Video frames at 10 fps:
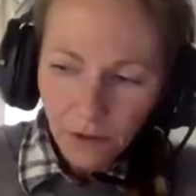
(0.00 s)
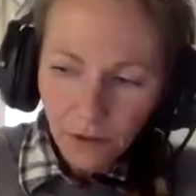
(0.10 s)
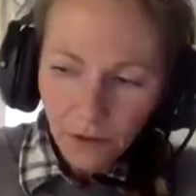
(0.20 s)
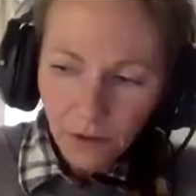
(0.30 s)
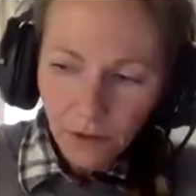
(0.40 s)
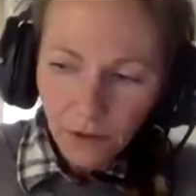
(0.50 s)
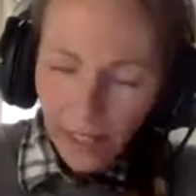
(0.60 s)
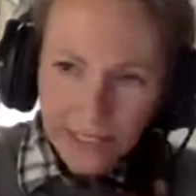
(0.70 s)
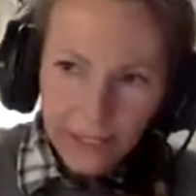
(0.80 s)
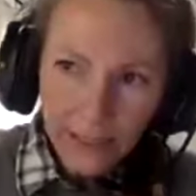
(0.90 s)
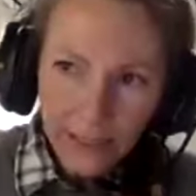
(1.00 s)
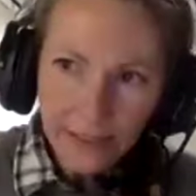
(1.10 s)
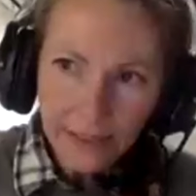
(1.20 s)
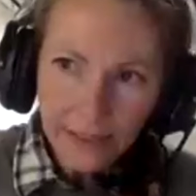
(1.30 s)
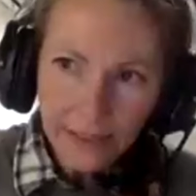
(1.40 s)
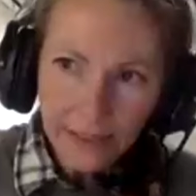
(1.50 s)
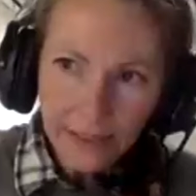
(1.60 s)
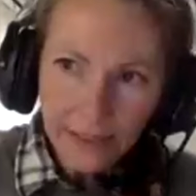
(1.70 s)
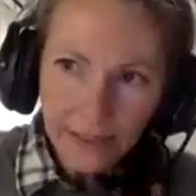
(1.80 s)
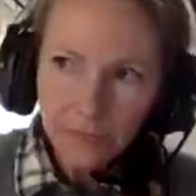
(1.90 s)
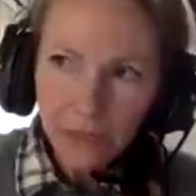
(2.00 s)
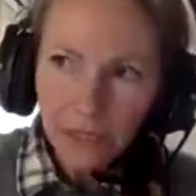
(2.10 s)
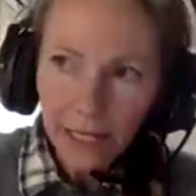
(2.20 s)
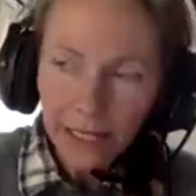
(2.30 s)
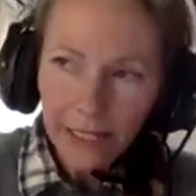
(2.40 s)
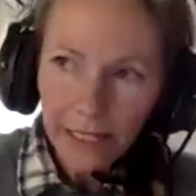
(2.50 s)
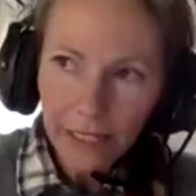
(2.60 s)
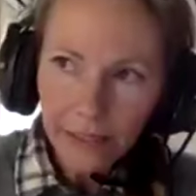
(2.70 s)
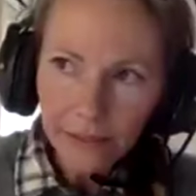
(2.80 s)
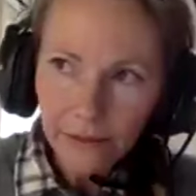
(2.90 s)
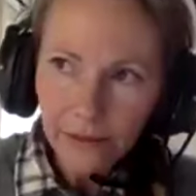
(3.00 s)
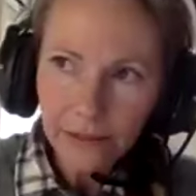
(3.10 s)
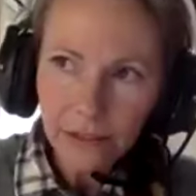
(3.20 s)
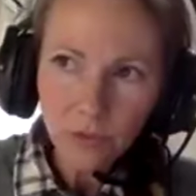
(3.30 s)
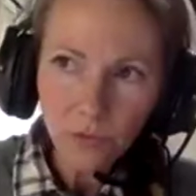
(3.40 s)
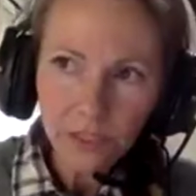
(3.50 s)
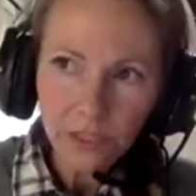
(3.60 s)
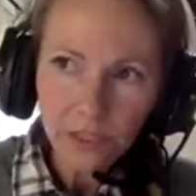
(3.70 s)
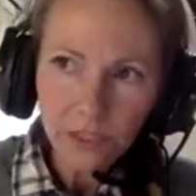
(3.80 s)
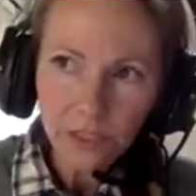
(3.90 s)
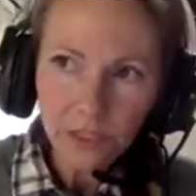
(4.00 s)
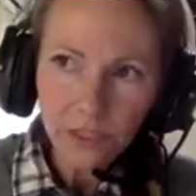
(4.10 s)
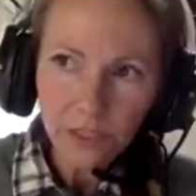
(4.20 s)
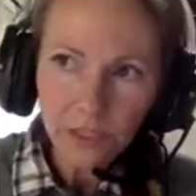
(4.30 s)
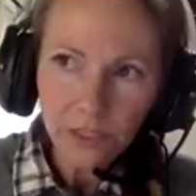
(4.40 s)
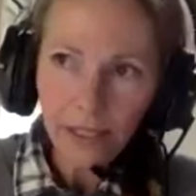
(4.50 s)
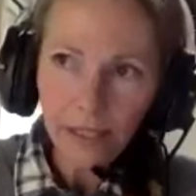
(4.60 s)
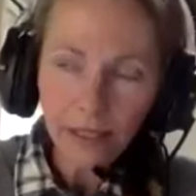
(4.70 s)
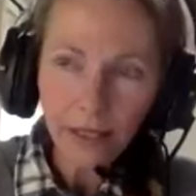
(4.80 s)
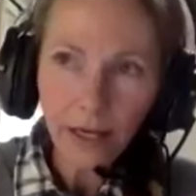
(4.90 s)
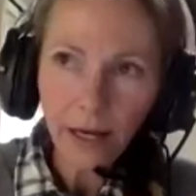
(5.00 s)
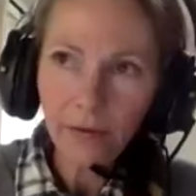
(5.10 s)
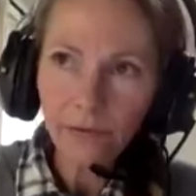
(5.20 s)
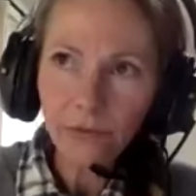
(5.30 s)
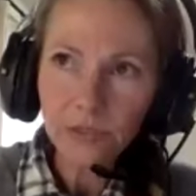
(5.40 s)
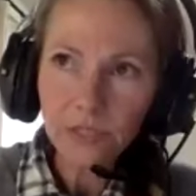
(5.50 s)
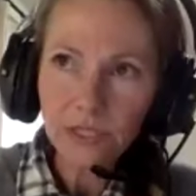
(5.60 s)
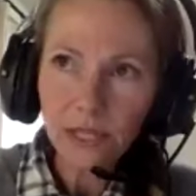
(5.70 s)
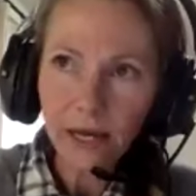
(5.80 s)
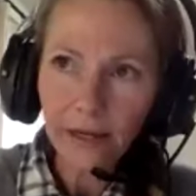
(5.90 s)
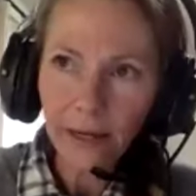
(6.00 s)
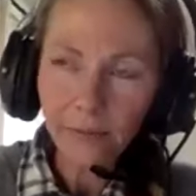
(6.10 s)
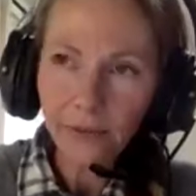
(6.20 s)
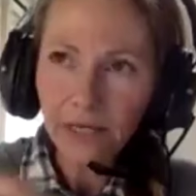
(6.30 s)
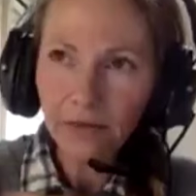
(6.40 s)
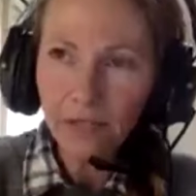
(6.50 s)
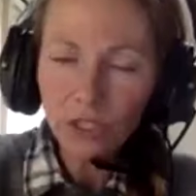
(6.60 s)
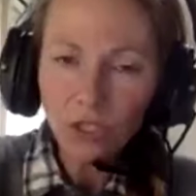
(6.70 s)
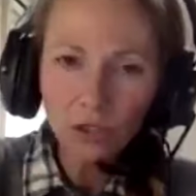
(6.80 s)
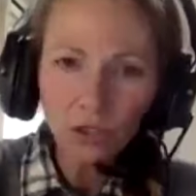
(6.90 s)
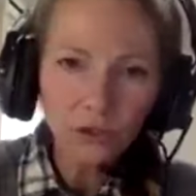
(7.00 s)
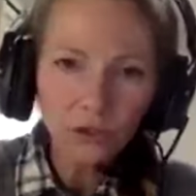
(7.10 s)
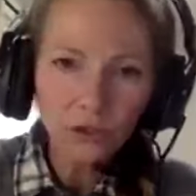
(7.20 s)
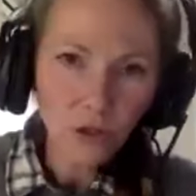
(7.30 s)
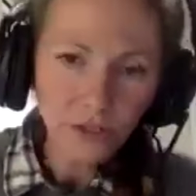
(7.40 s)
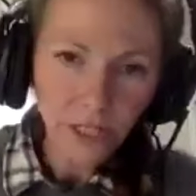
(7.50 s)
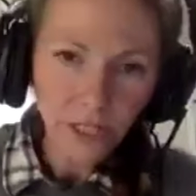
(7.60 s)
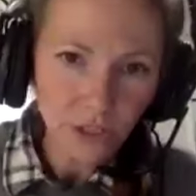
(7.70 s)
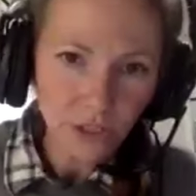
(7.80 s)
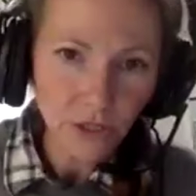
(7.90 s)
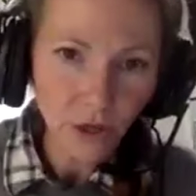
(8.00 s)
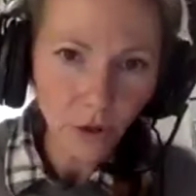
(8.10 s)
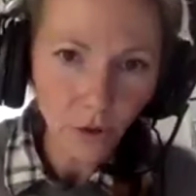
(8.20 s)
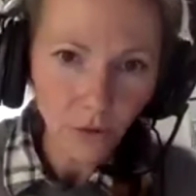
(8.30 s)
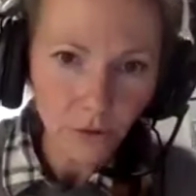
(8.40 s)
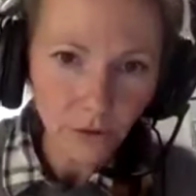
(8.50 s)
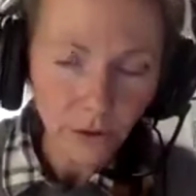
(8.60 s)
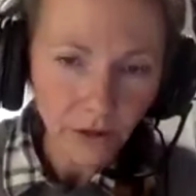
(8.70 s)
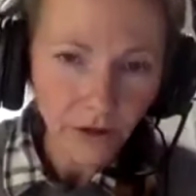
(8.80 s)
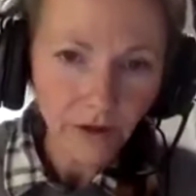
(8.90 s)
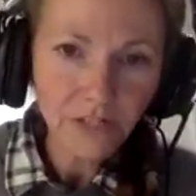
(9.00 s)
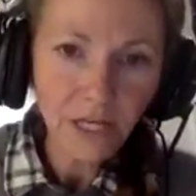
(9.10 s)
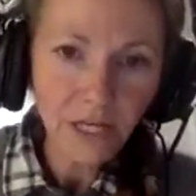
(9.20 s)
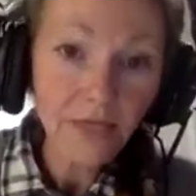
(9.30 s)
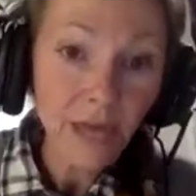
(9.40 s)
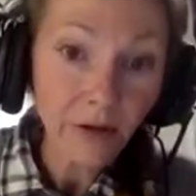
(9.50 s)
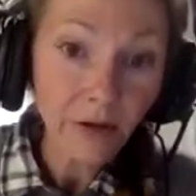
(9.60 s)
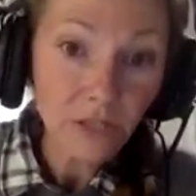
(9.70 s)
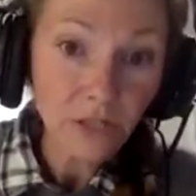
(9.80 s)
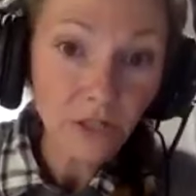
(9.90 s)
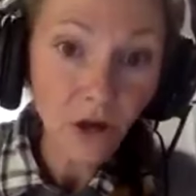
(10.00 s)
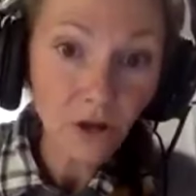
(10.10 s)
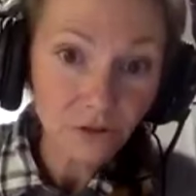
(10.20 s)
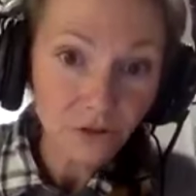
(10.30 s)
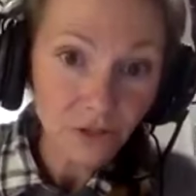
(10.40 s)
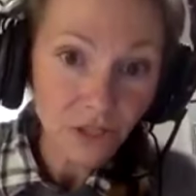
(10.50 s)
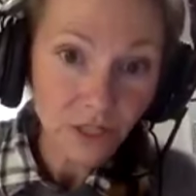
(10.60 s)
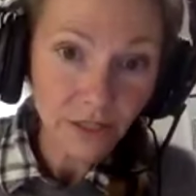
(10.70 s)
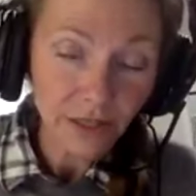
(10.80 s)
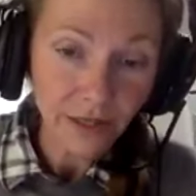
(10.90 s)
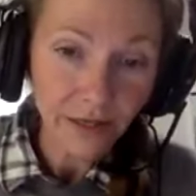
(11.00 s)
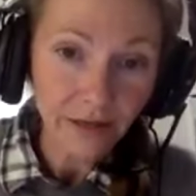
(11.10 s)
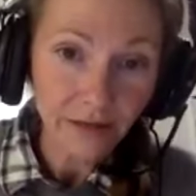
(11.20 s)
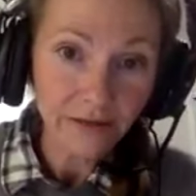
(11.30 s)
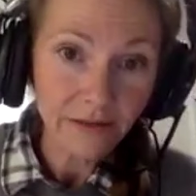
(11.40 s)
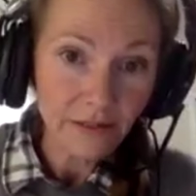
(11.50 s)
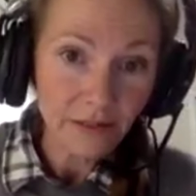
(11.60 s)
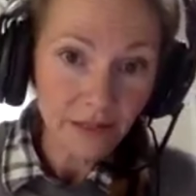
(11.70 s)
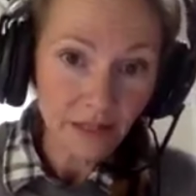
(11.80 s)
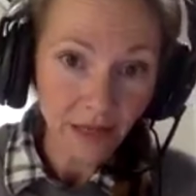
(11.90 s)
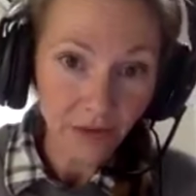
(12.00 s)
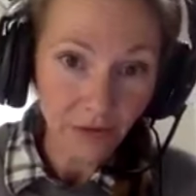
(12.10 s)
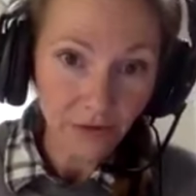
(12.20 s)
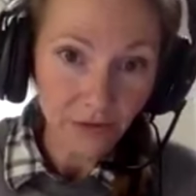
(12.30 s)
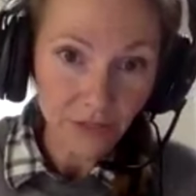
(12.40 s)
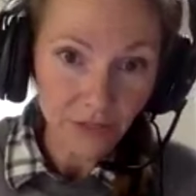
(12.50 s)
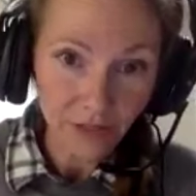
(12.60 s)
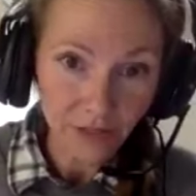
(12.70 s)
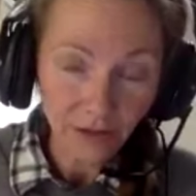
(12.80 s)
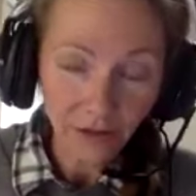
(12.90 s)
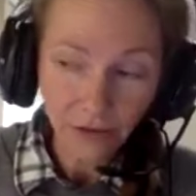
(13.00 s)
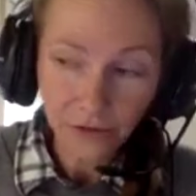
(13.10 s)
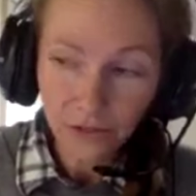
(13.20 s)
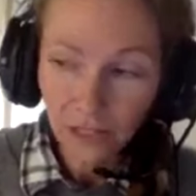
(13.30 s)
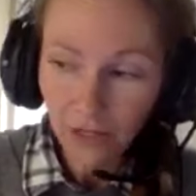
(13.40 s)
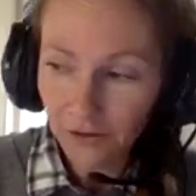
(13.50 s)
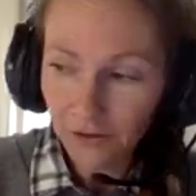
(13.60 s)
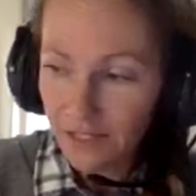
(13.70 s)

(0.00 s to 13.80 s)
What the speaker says: when I did that planning in 2023, I was like, I put down this huge, audacious goal of $10,000 in sales, in gross sales.